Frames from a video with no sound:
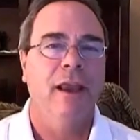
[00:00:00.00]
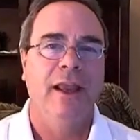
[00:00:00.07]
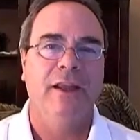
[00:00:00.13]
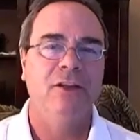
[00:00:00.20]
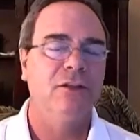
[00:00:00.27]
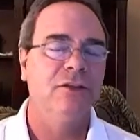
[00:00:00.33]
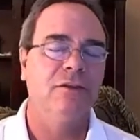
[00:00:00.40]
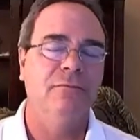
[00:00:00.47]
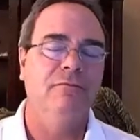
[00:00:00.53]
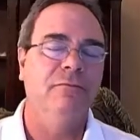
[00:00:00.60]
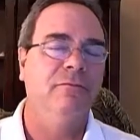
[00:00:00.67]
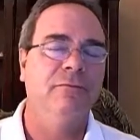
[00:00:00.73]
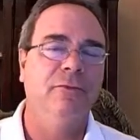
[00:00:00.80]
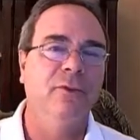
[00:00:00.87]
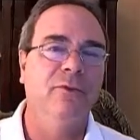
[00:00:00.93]
and just
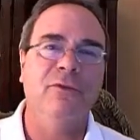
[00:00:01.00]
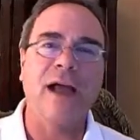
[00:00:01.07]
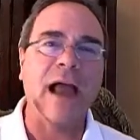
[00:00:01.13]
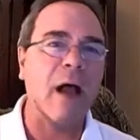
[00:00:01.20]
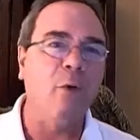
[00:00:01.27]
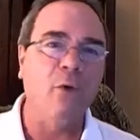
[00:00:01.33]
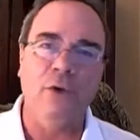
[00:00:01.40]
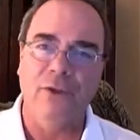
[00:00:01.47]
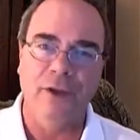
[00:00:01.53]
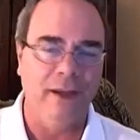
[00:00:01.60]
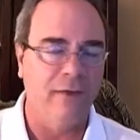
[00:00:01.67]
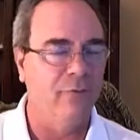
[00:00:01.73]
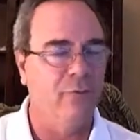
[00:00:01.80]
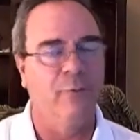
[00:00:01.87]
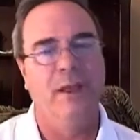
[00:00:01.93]
devour the
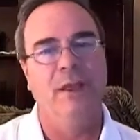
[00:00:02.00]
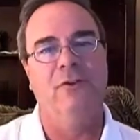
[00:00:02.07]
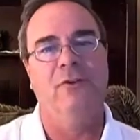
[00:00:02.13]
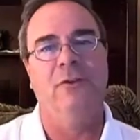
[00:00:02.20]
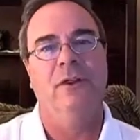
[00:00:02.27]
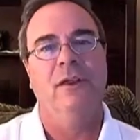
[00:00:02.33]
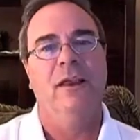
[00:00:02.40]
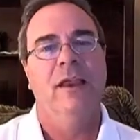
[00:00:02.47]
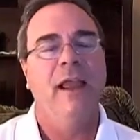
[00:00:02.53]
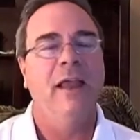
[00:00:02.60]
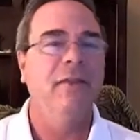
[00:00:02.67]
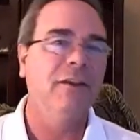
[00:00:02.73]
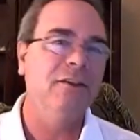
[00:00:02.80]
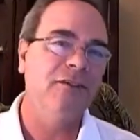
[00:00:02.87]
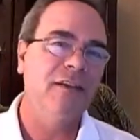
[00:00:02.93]
information
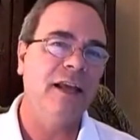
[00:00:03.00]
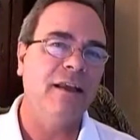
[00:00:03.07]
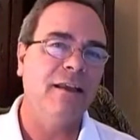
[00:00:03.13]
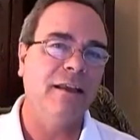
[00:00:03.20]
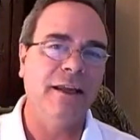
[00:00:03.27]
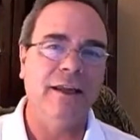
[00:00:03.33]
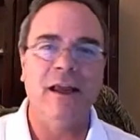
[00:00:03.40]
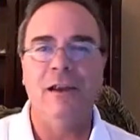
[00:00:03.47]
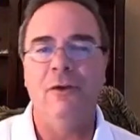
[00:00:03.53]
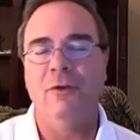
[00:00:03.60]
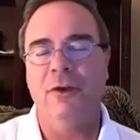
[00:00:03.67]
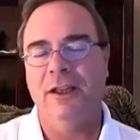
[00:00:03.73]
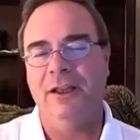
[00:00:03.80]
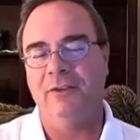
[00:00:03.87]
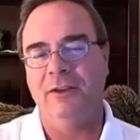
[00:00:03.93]
and then secondly not
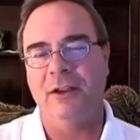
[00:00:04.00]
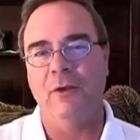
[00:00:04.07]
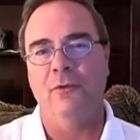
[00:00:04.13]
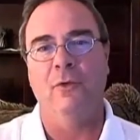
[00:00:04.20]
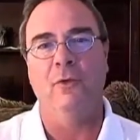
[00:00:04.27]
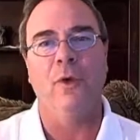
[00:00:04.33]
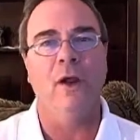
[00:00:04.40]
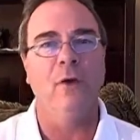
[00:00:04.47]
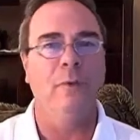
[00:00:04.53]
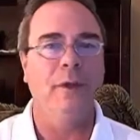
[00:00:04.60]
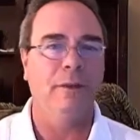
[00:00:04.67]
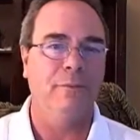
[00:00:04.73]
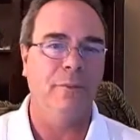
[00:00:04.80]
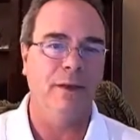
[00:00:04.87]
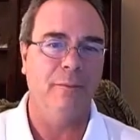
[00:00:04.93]
only is it
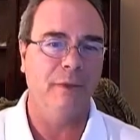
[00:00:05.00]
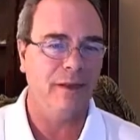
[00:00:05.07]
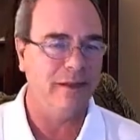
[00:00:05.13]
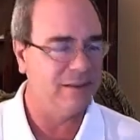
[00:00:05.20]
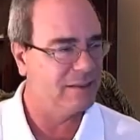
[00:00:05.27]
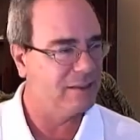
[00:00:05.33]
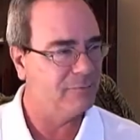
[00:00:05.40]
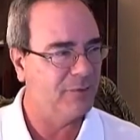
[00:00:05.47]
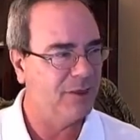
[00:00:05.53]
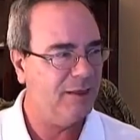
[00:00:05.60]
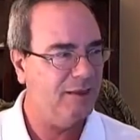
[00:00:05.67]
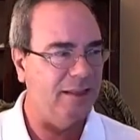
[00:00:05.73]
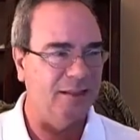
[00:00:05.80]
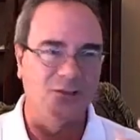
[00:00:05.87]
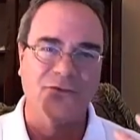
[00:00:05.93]
overwhelming but but it's
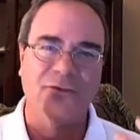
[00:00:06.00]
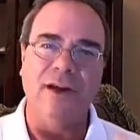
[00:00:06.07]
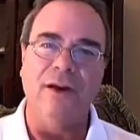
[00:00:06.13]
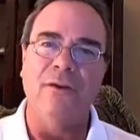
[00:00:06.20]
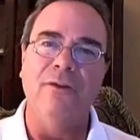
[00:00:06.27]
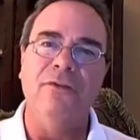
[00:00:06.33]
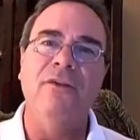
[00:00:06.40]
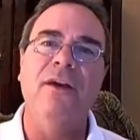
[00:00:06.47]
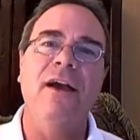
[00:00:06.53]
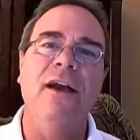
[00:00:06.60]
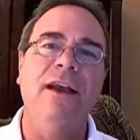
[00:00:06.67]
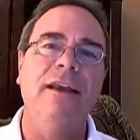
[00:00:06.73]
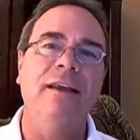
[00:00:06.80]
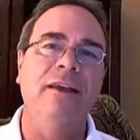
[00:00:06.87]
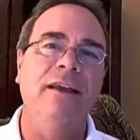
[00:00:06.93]
something that's
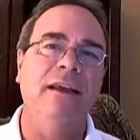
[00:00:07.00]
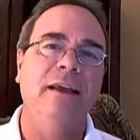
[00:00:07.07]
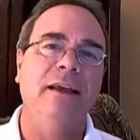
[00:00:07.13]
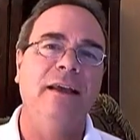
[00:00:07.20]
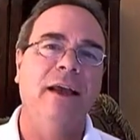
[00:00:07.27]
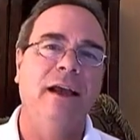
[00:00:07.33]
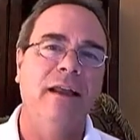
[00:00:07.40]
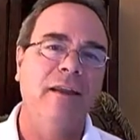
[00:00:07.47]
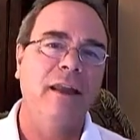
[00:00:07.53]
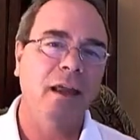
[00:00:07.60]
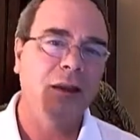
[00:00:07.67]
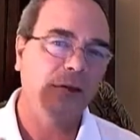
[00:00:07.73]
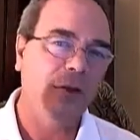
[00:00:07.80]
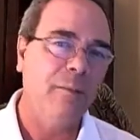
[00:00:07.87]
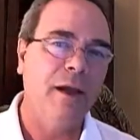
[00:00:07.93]
verified uh,
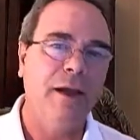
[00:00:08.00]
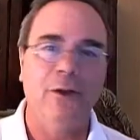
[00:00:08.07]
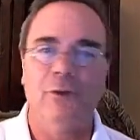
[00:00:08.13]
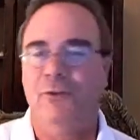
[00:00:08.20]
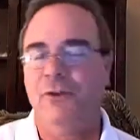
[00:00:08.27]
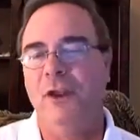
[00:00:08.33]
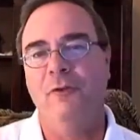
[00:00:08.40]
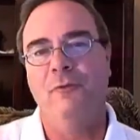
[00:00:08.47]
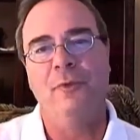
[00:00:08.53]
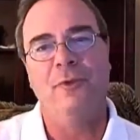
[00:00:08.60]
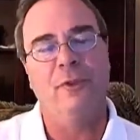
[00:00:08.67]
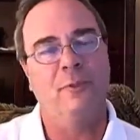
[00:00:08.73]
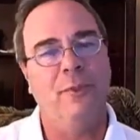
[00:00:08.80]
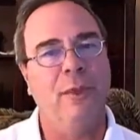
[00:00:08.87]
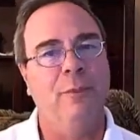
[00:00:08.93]
not only by yourself but
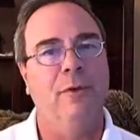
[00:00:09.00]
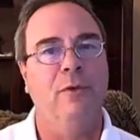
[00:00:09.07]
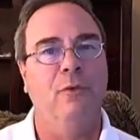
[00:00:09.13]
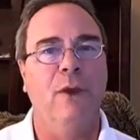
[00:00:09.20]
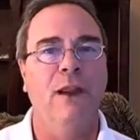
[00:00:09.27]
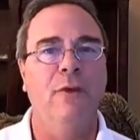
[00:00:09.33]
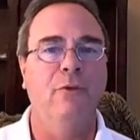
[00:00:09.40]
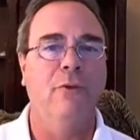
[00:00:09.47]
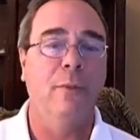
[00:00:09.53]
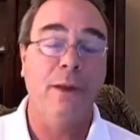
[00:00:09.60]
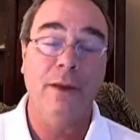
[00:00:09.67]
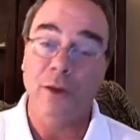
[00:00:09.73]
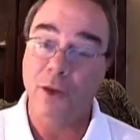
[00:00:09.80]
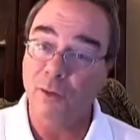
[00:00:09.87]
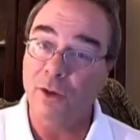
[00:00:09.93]
the people around you i
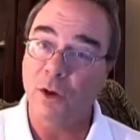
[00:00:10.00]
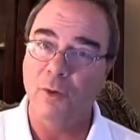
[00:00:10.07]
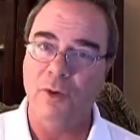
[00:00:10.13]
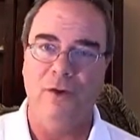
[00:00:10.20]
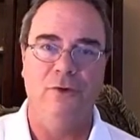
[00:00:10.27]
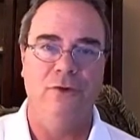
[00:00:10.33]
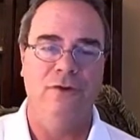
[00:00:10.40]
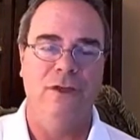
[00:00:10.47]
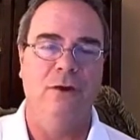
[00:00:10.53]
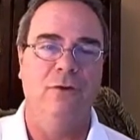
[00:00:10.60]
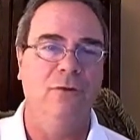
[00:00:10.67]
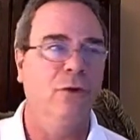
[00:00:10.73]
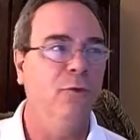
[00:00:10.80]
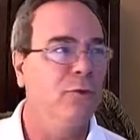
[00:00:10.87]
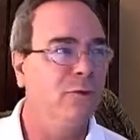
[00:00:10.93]
mean you know it
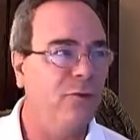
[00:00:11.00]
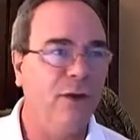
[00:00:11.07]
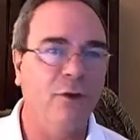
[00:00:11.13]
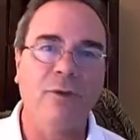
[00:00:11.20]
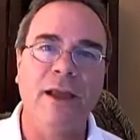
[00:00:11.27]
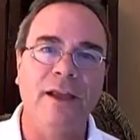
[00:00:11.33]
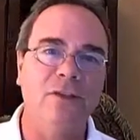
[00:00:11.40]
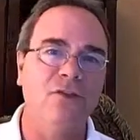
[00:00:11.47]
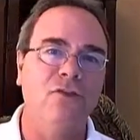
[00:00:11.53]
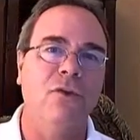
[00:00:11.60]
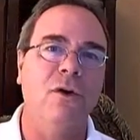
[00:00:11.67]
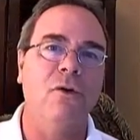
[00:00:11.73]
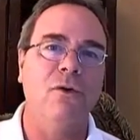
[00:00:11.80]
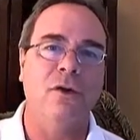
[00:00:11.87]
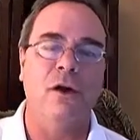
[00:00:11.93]
yourself you feel that
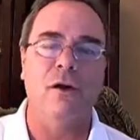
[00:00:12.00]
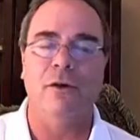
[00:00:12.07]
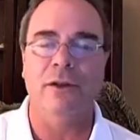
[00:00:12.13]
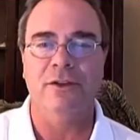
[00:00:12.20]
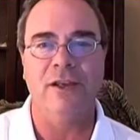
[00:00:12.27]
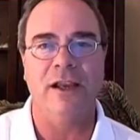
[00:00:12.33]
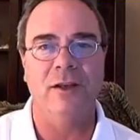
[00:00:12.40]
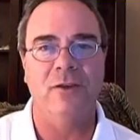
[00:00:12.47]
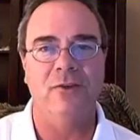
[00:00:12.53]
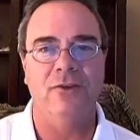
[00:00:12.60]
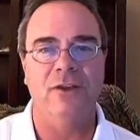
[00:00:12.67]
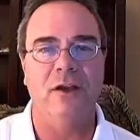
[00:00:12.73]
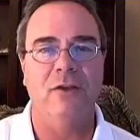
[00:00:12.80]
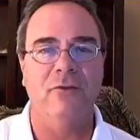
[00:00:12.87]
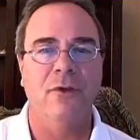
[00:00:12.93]
strong call inside
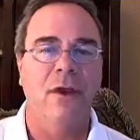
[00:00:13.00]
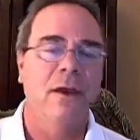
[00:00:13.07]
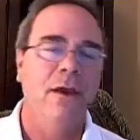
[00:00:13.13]
yourself